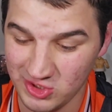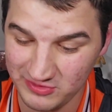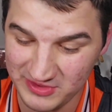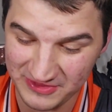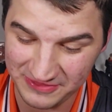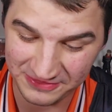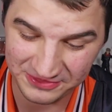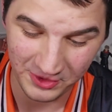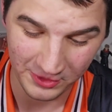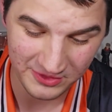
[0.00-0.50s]

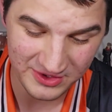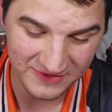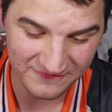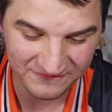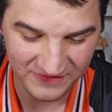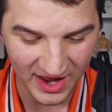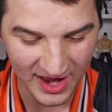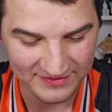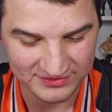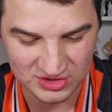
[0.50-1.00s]
Only
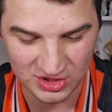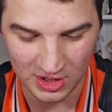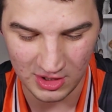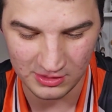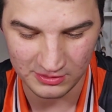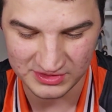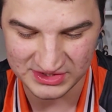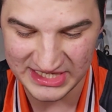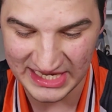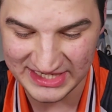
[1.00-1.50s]

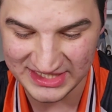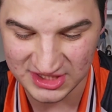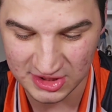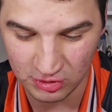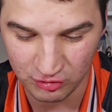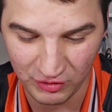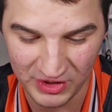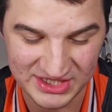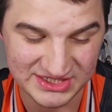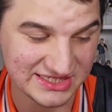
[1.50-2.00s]
$35. That is
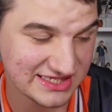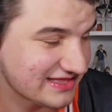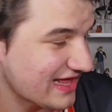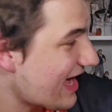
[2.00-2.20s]
crazy.